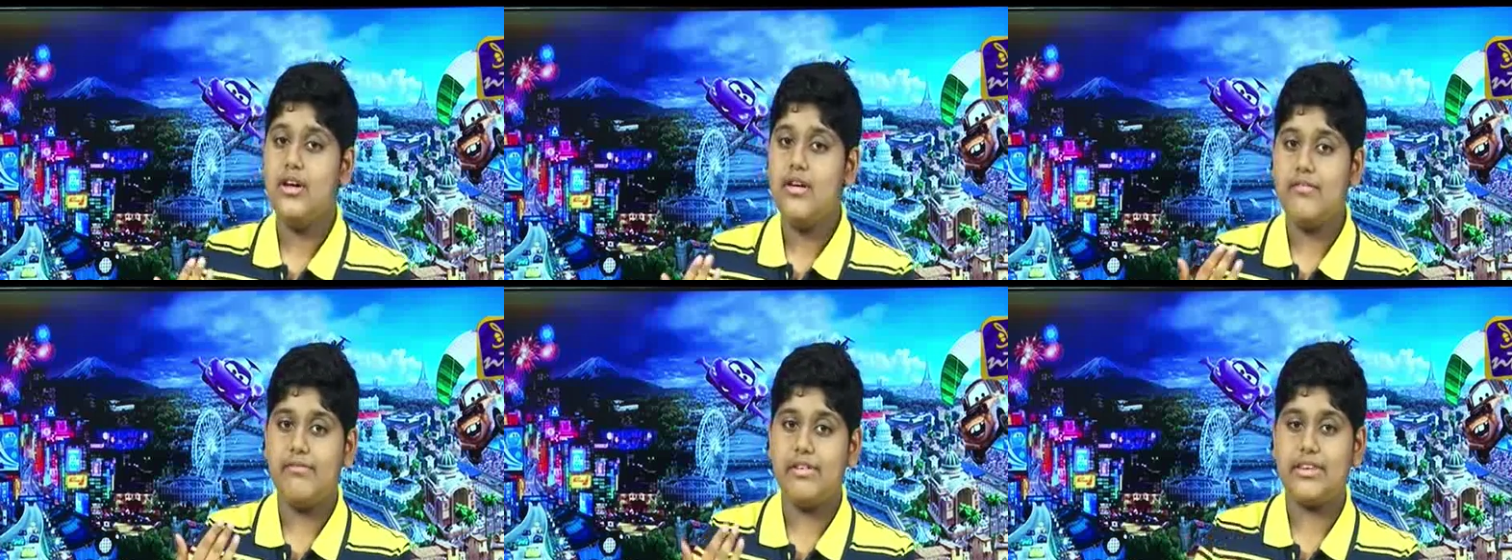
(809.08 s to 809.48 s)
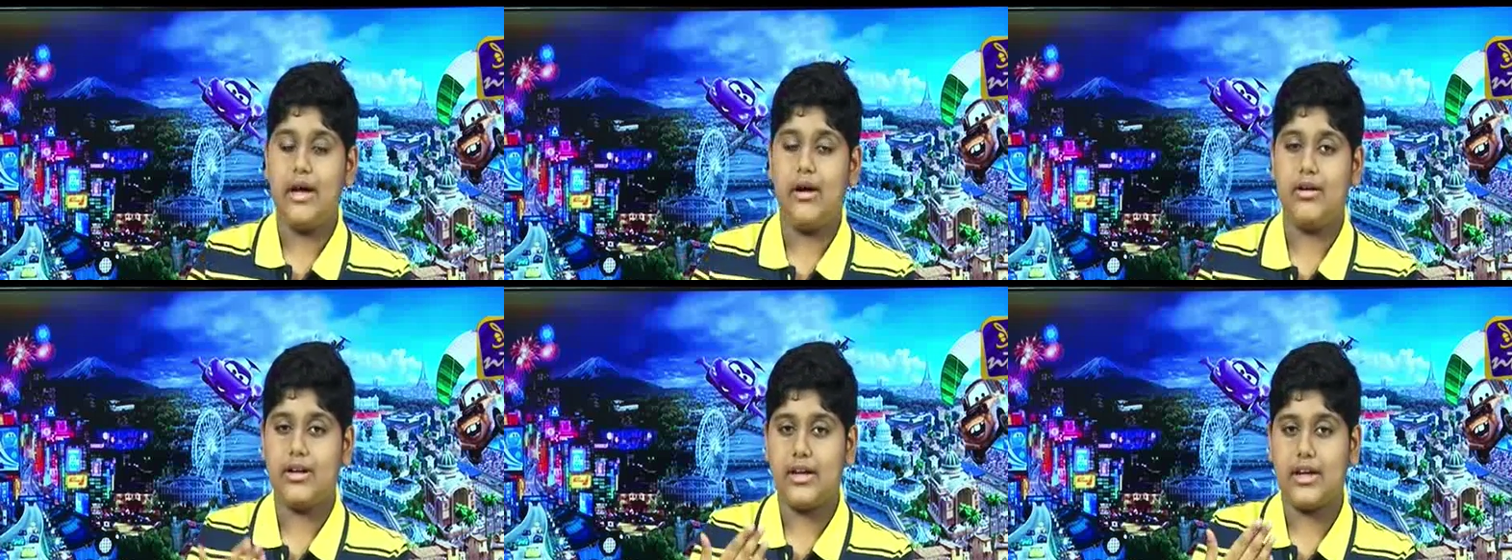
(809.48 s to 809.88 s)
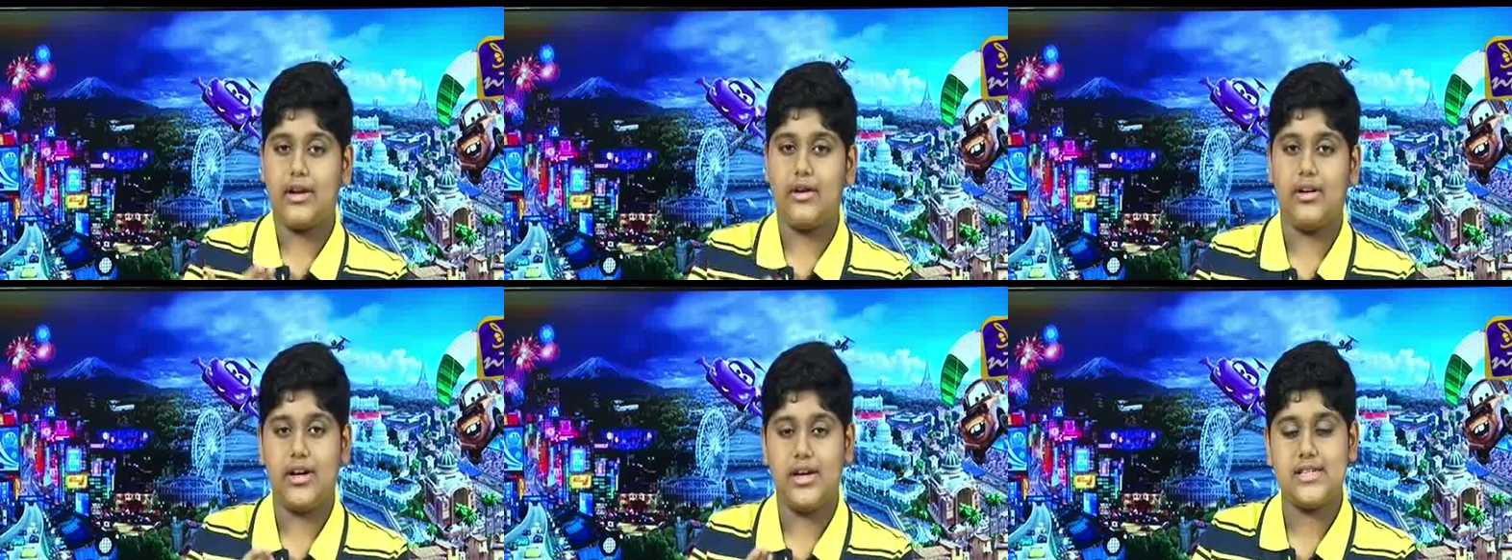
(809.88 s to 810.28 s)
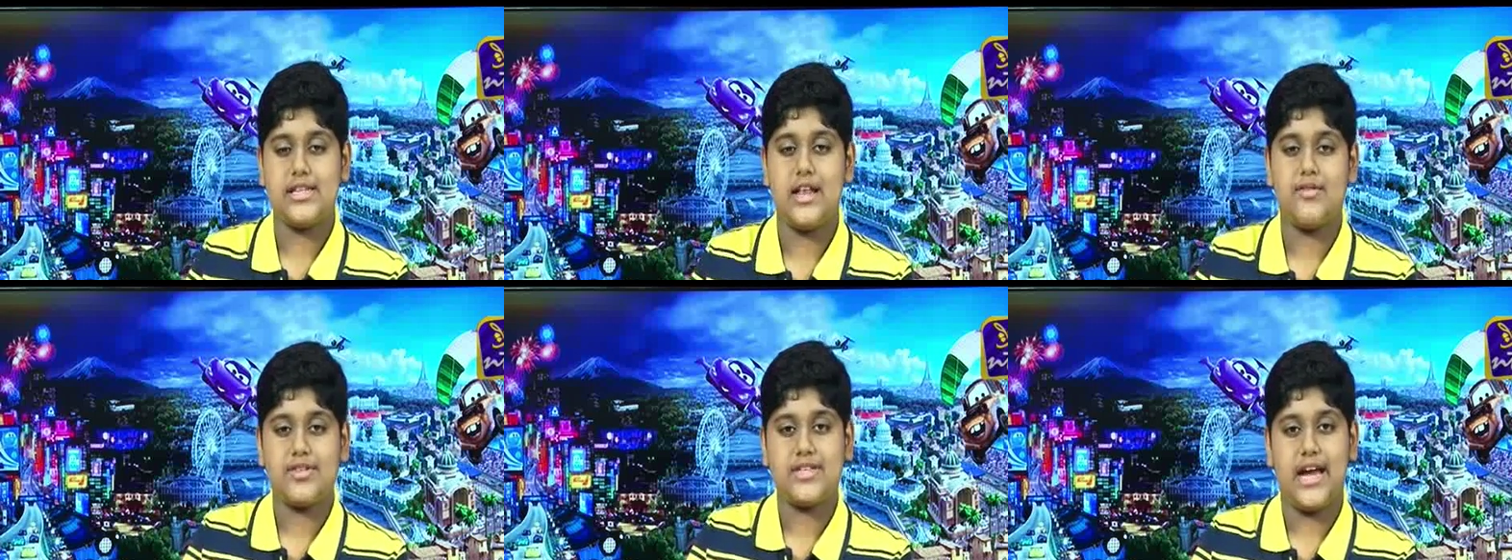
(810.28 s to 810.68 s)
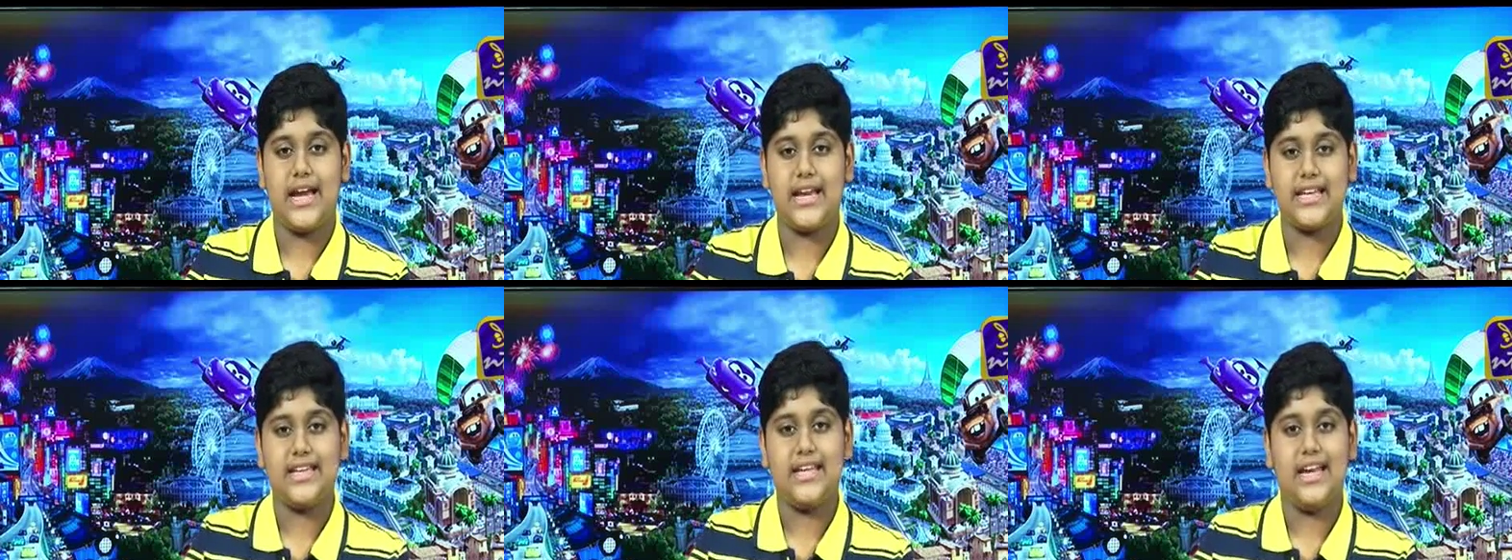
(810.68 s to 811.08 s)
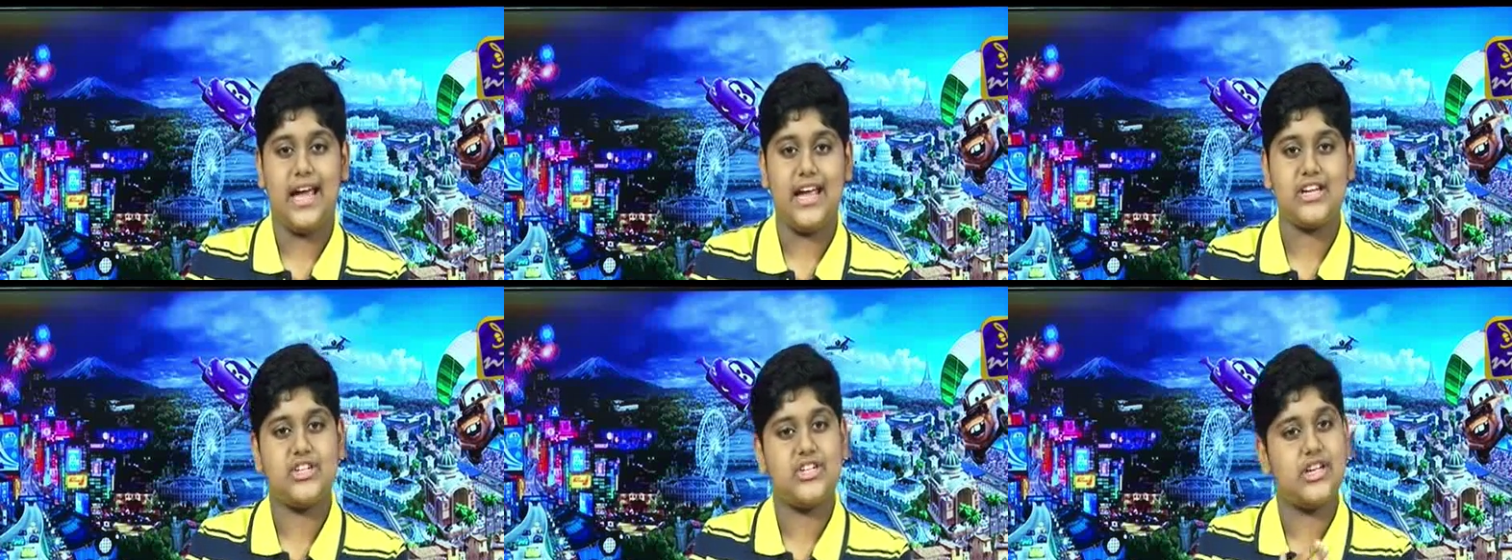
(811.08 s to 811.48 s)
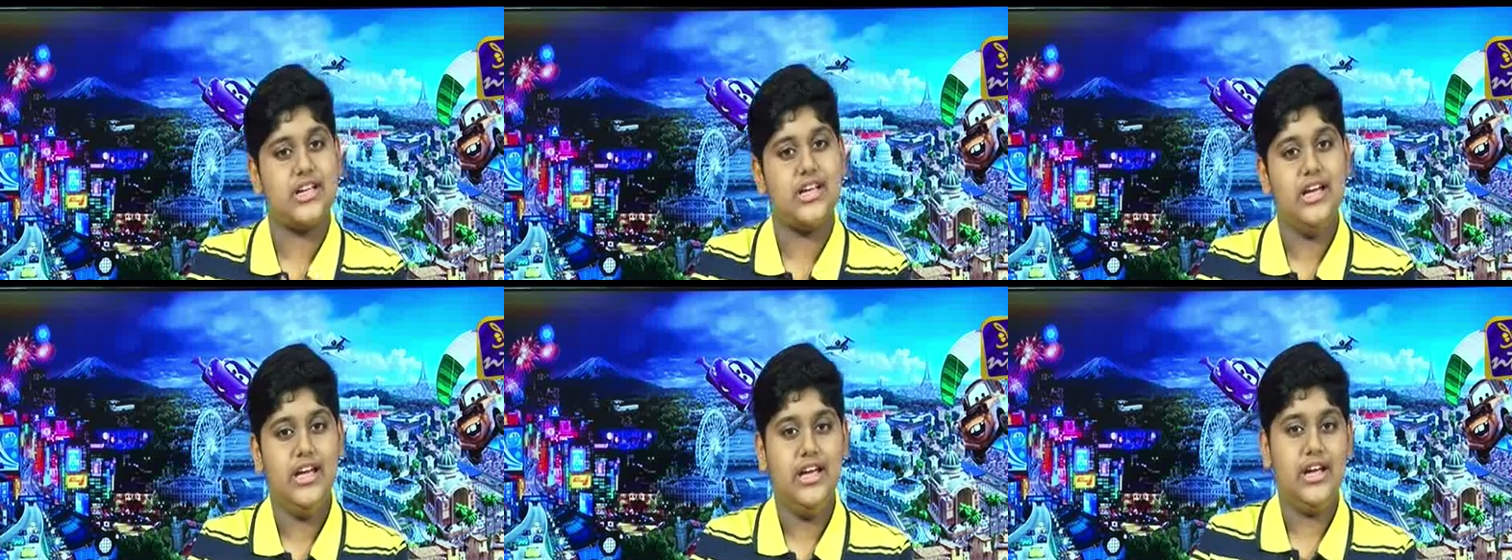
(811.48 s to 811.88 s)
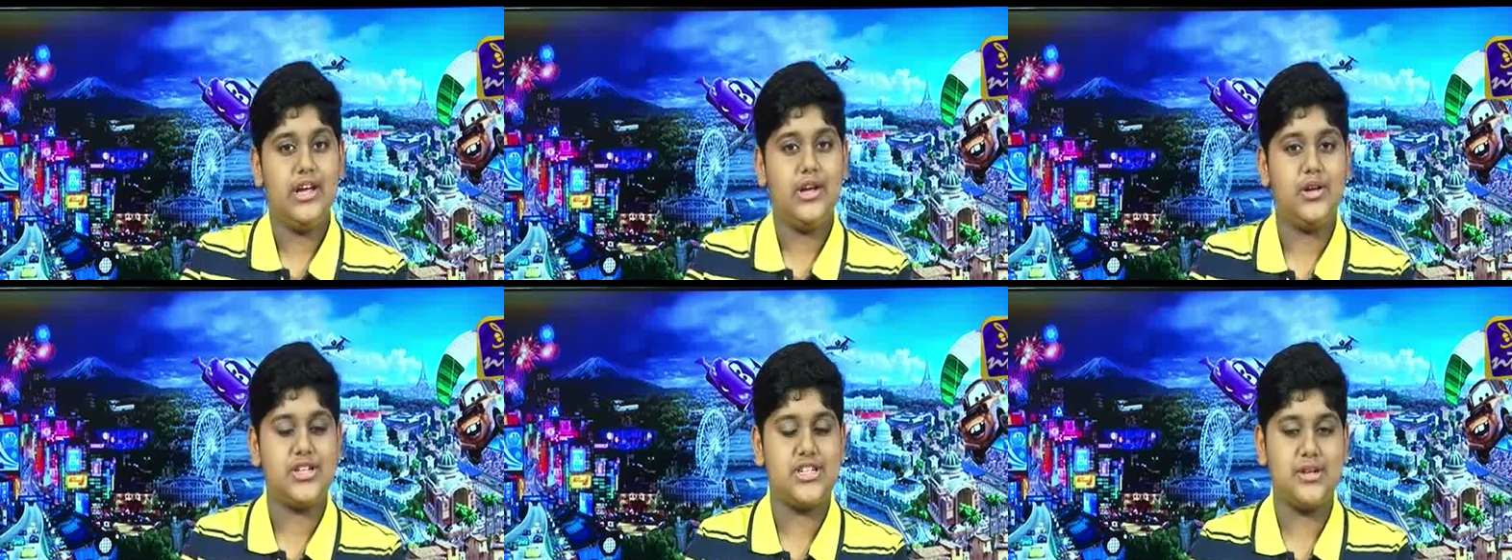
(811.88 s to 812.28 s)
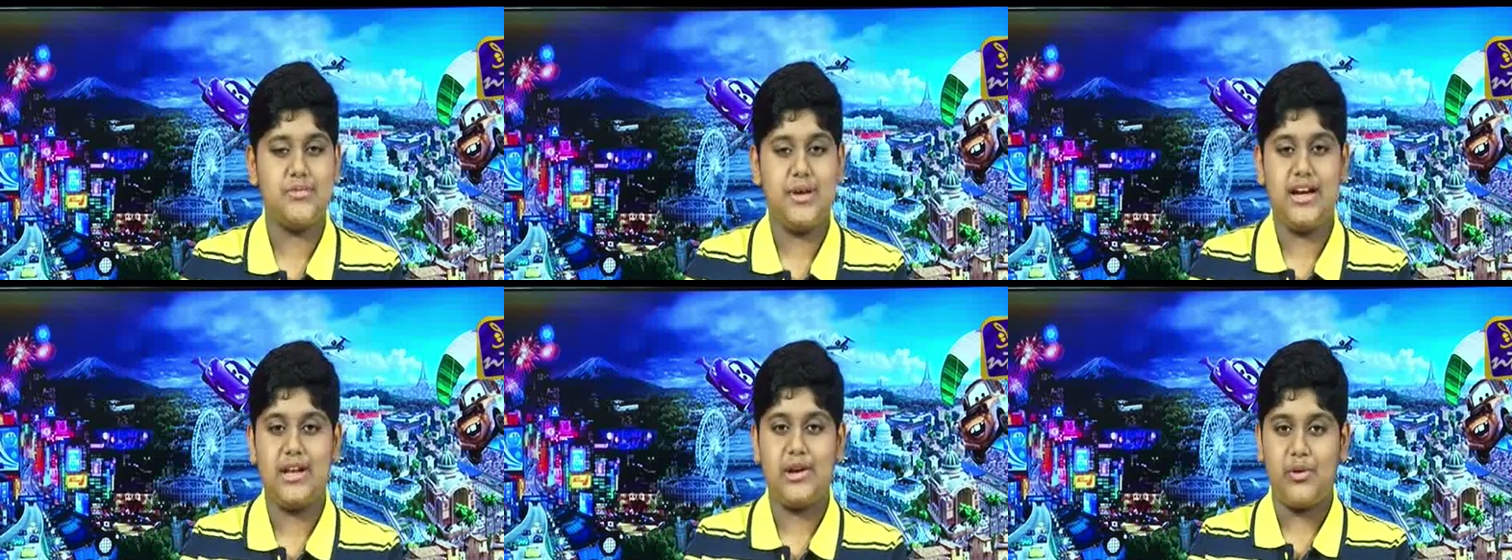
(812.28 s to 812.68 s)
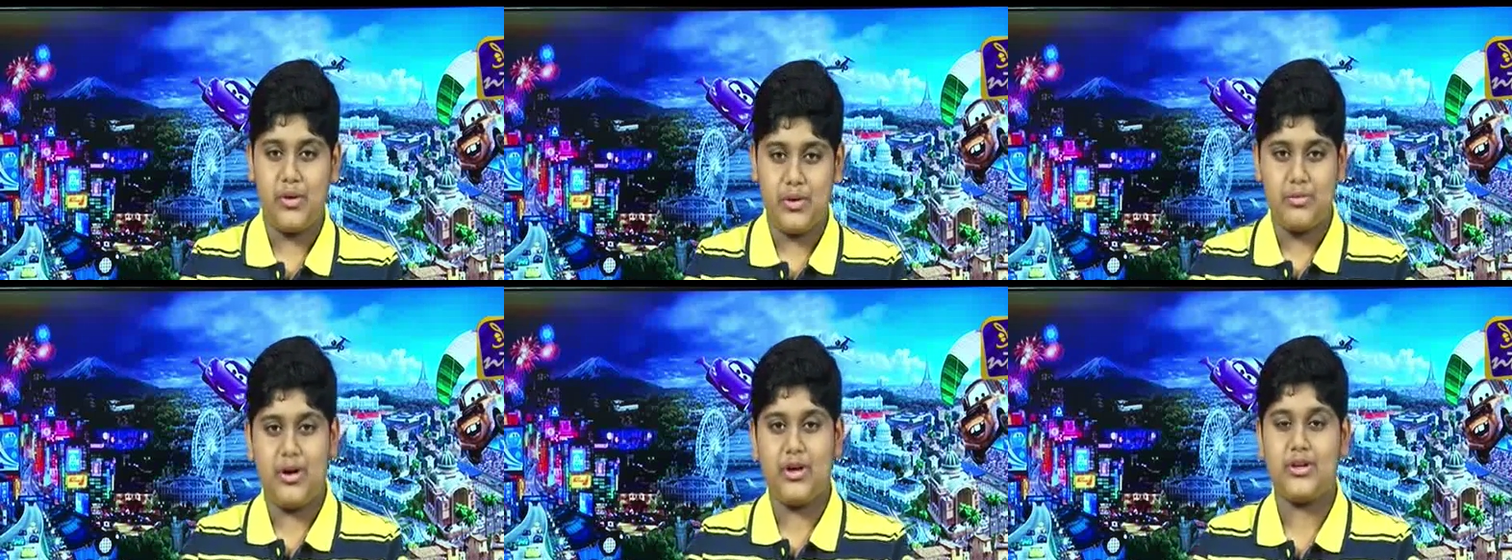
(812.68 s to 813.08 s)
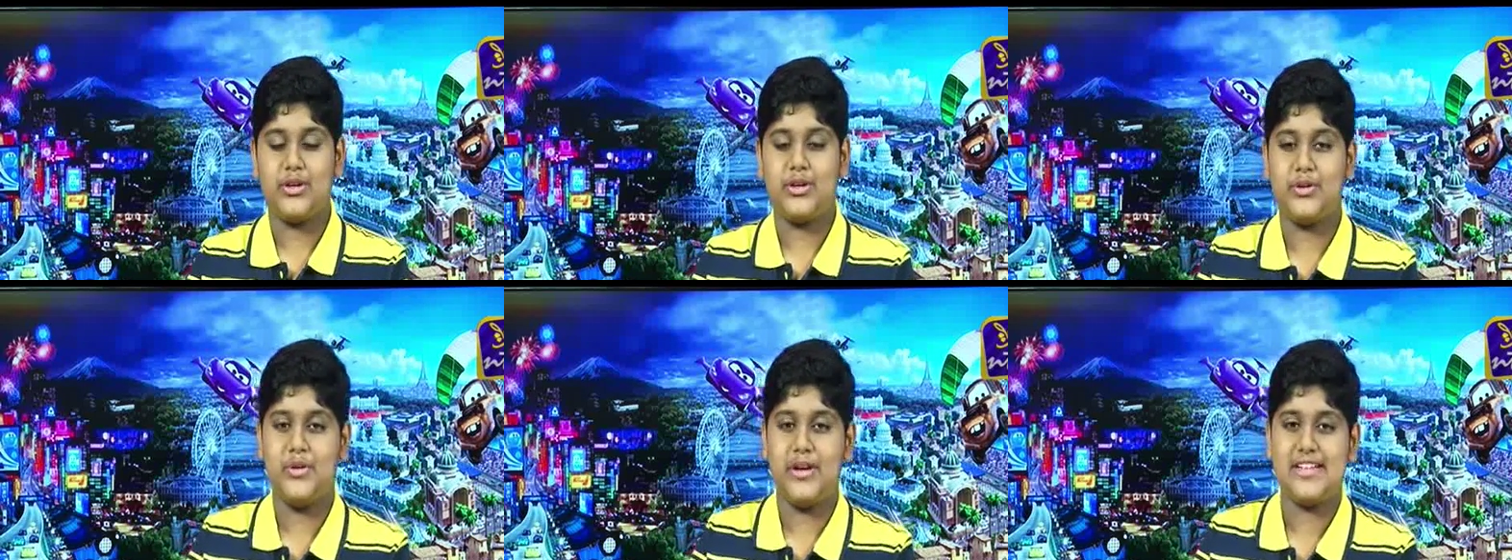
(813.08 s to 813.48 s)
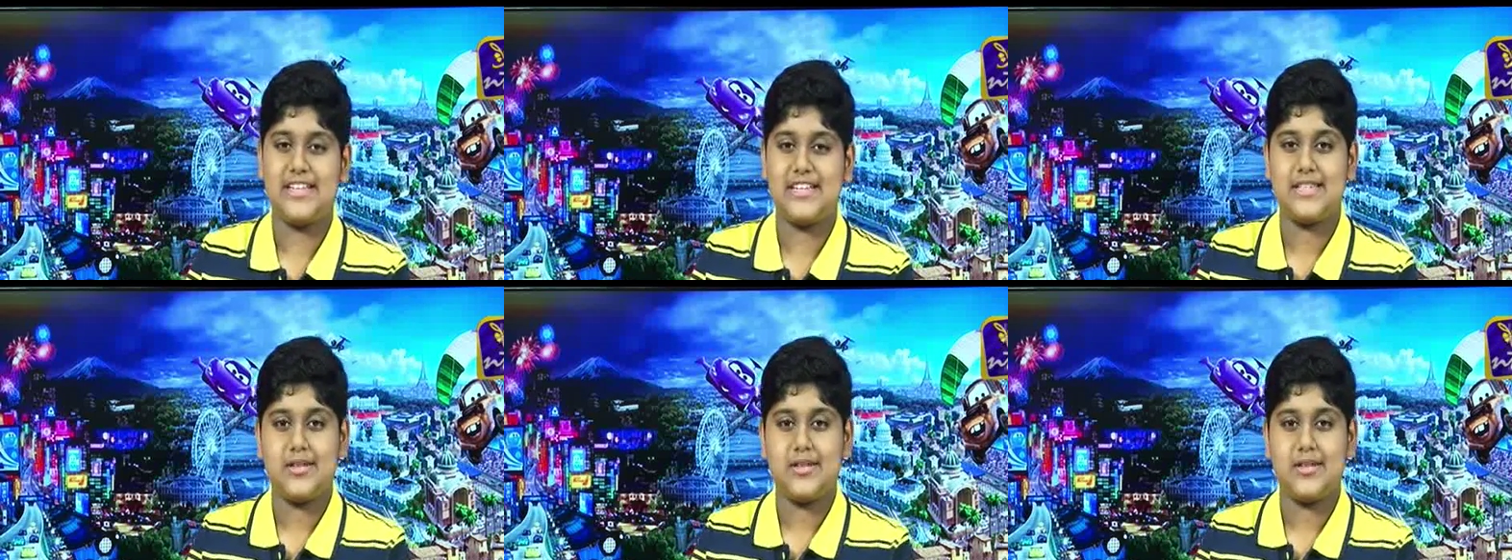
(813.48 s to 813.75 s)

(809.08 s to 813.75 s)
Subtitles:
without herself standing in the line, she made a robot to do it.